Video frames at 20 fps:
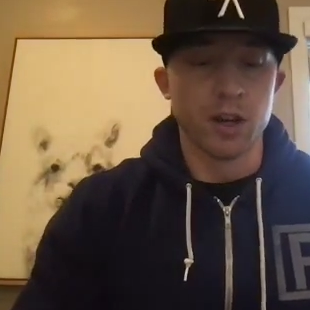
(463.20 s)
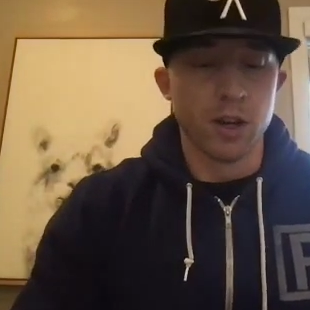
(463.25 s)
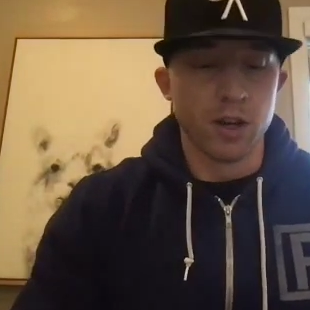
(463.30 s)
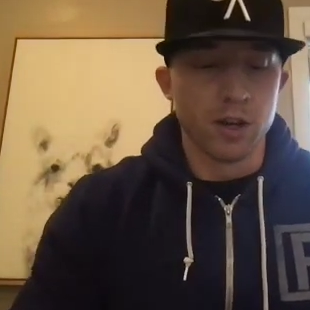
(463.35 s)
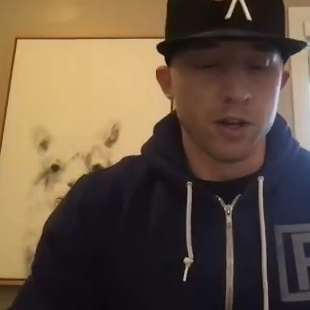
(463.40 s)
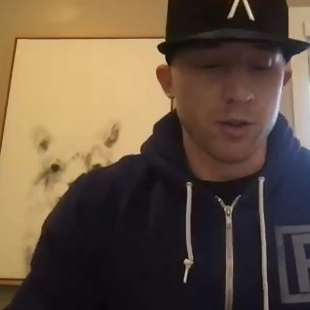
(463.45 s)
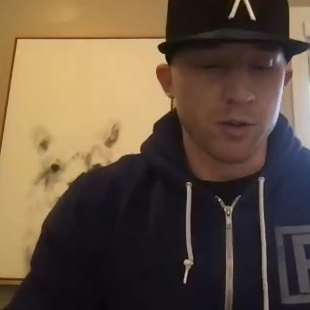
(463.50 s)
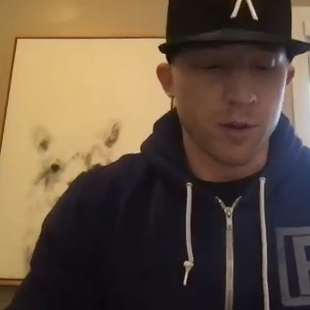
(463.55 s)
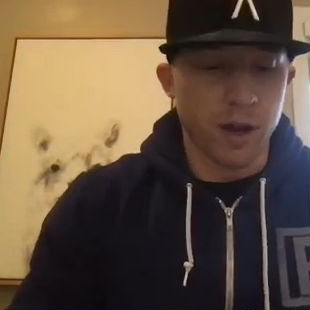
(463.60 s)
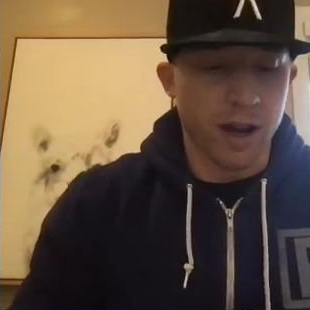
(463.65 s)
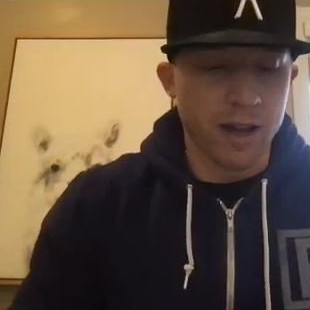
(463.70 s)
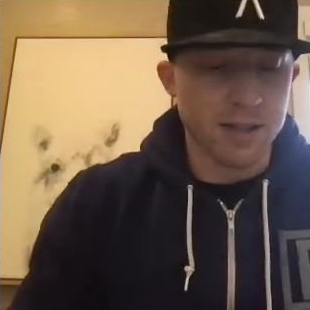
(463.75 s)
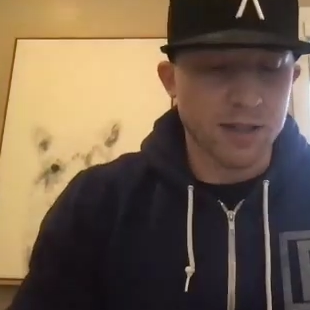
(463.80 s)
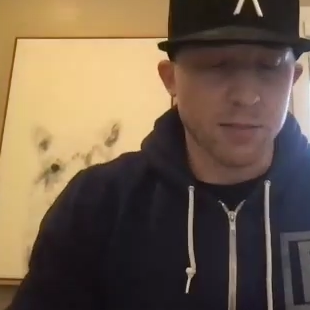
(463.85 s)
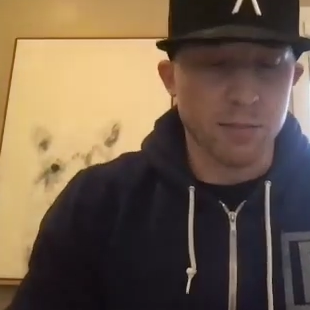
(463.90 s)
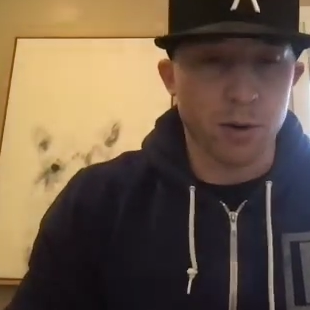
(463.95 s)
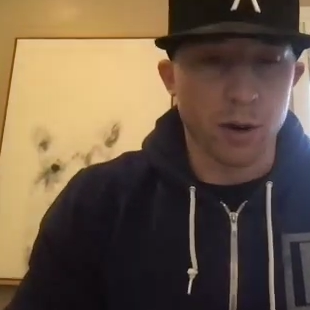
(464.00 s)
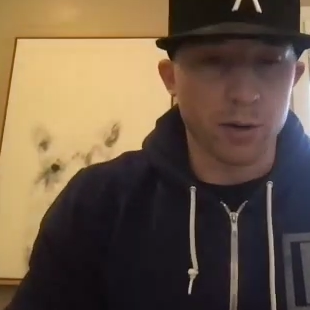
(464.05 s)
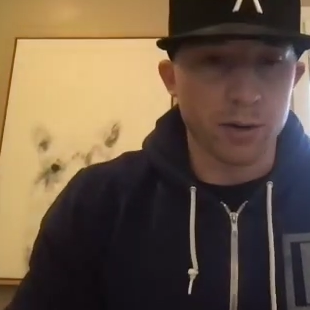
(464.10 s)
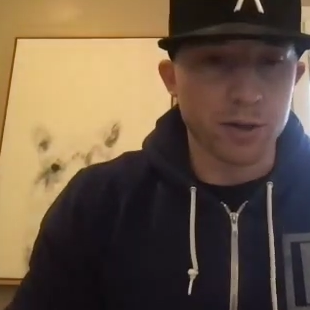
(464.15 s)
you guys
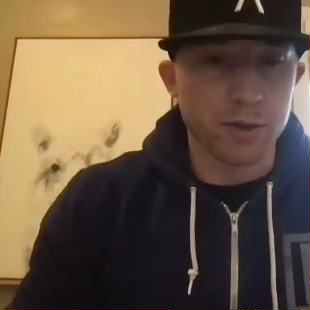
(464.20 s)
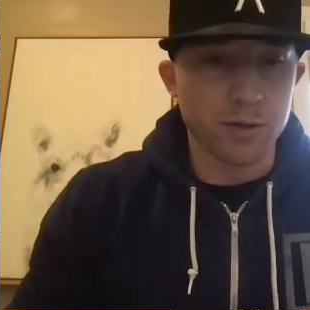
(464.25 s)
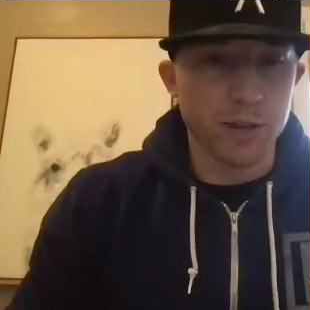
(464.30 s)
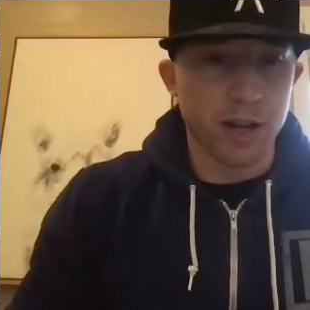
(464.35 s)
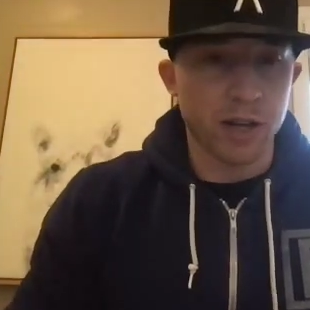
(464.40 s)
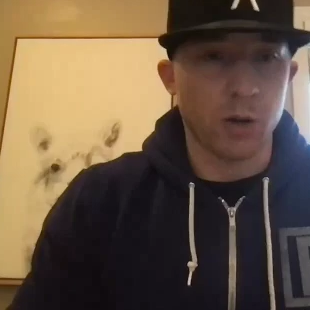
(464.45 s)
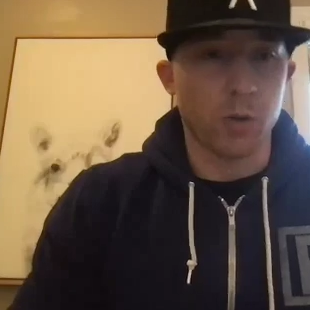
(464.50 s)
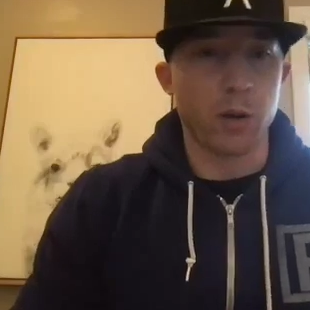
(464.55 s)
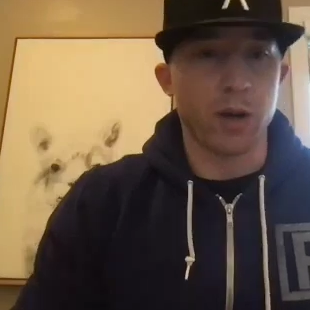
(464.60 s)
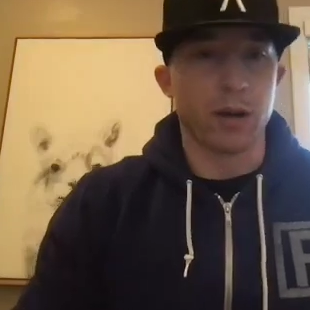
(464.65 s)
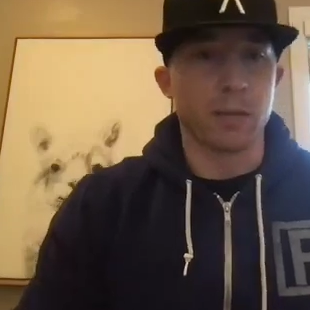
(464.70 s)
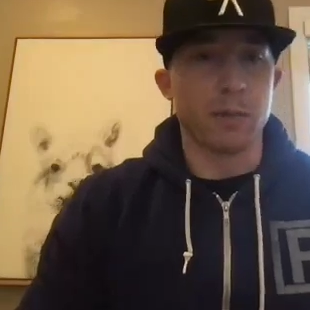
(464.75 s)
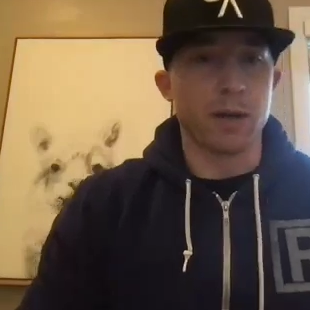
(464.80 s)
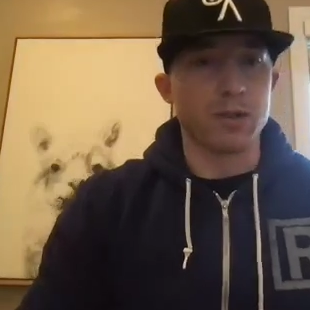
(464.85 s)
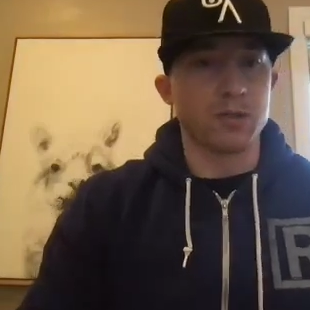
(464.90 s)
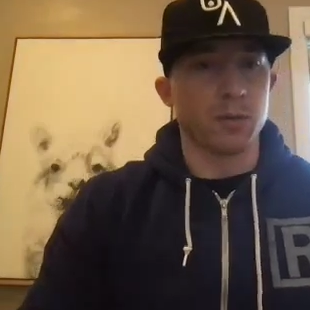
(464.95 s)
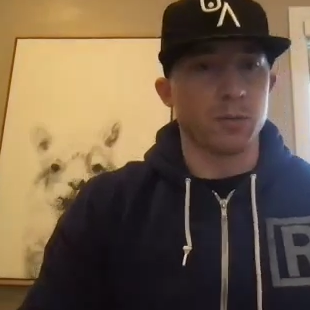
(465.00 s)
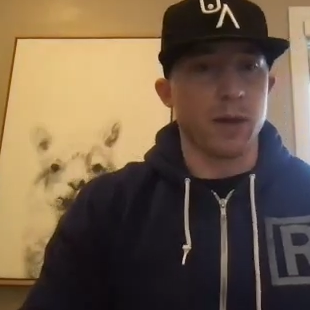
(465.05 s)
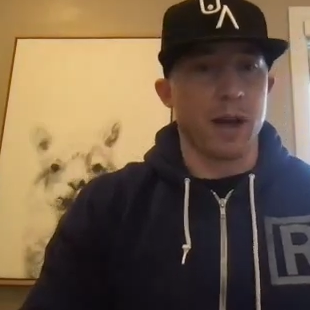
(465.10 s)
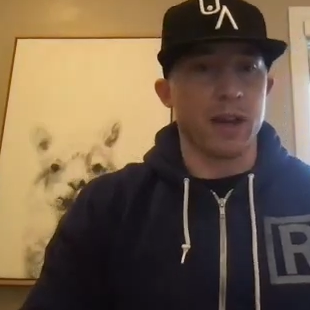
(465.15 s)
can probably do that quick
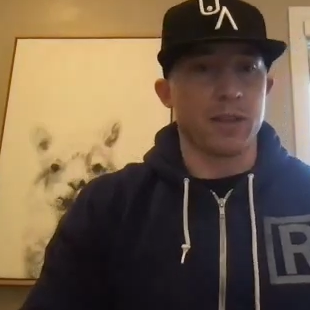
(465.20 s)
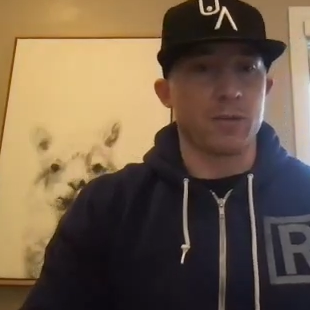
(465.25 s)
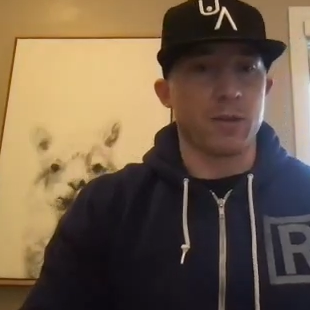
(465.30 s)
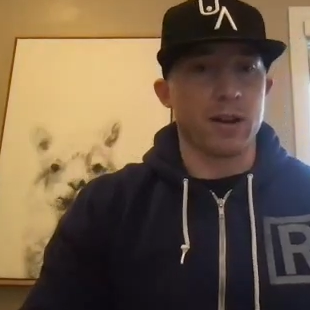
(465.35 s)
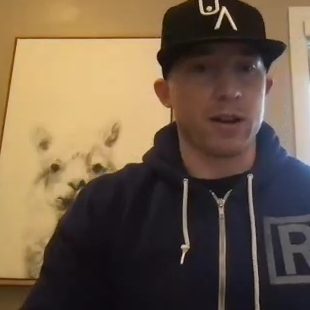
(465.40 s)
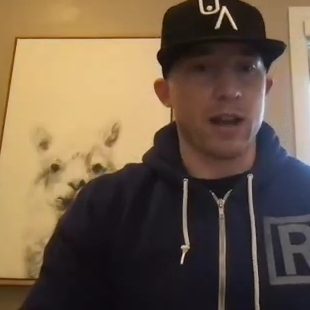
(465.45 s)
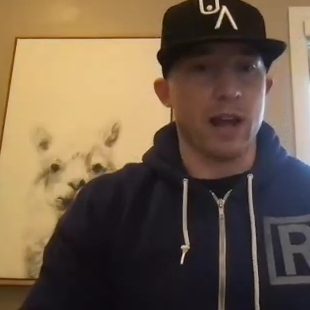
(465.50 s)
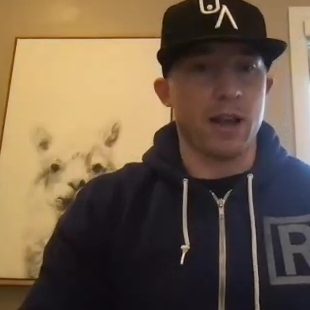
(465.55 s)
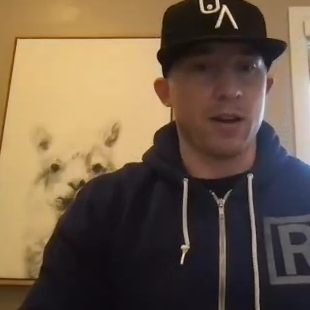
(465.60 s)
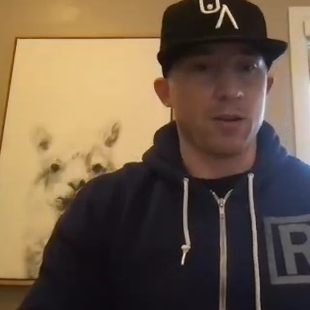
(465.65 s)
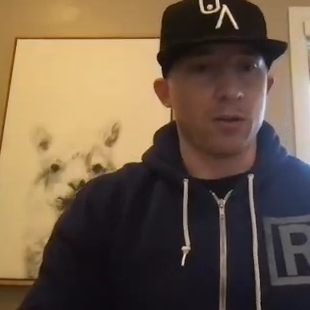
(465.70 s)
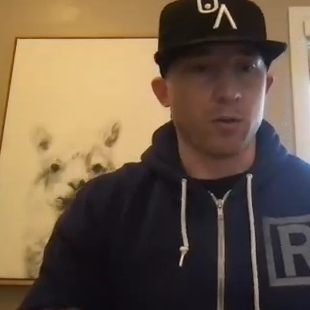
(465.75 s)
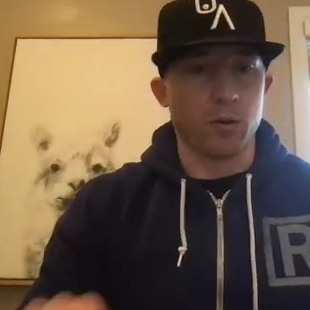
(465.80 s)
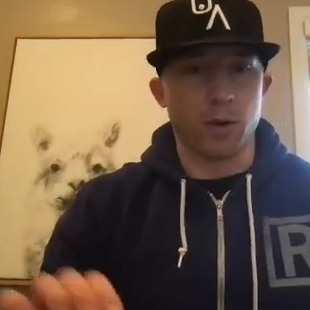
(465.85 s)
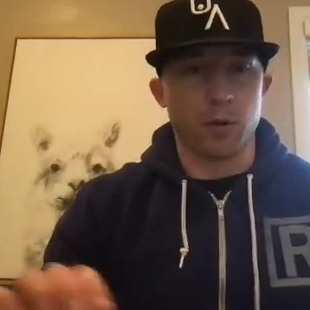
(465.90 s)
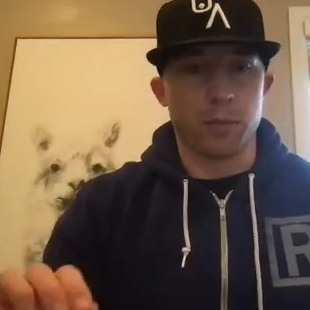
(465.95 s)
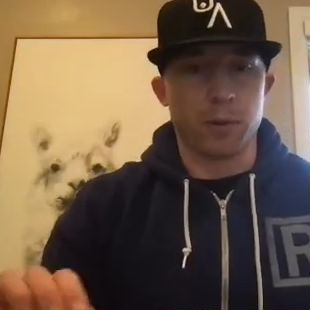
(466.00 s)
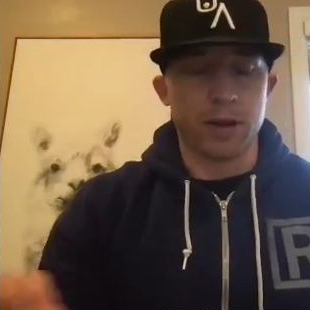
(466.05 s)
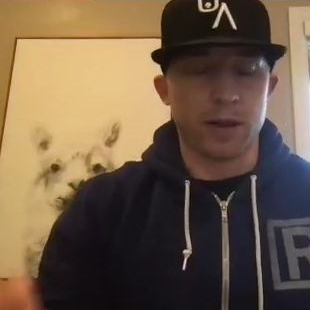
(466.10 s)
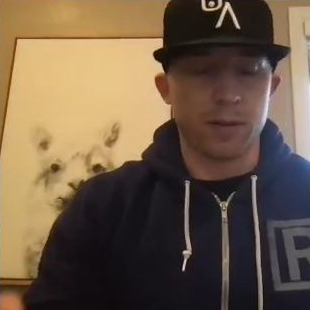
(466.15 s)
mental math right now
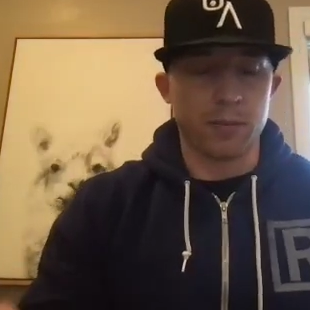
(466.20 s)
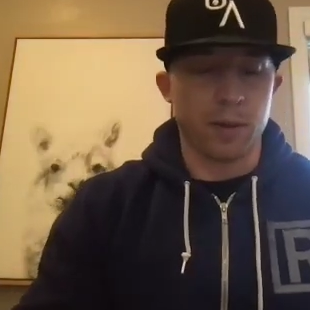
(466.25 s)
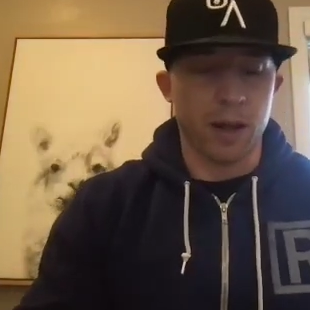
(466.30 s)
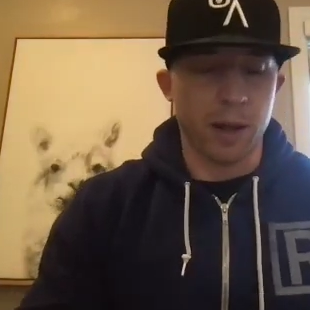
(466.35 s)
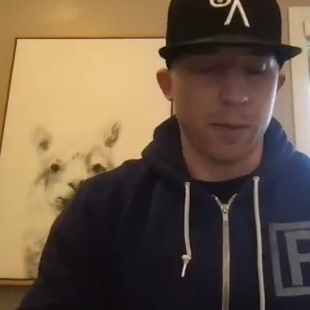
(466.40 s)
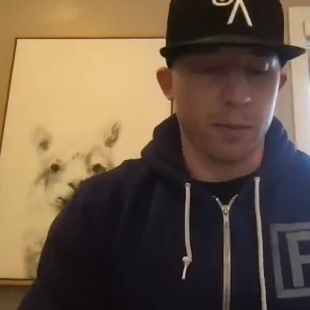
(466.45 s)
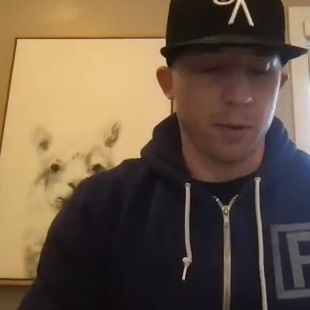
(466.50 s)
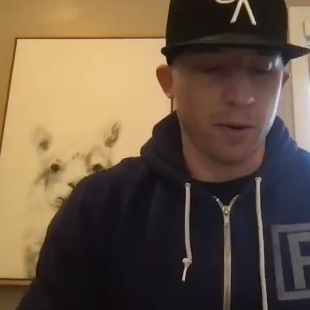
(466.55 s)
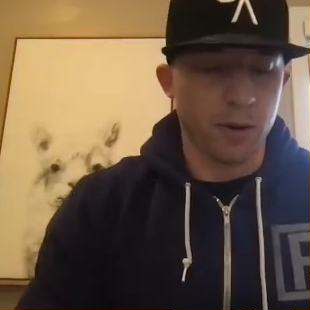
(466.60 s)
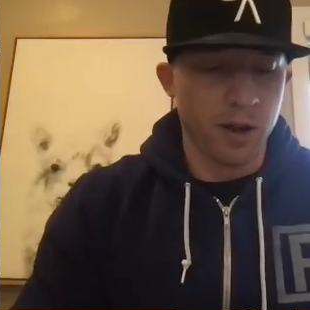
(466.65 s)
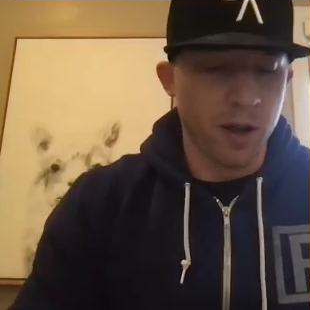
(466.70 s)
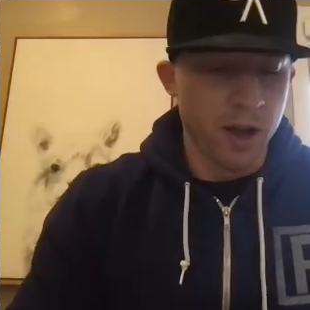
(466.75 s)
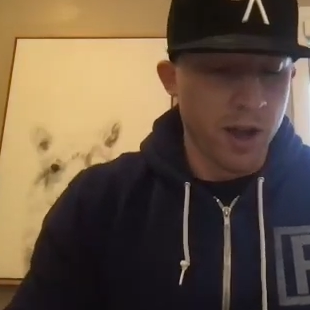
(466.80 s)
or pen and paper.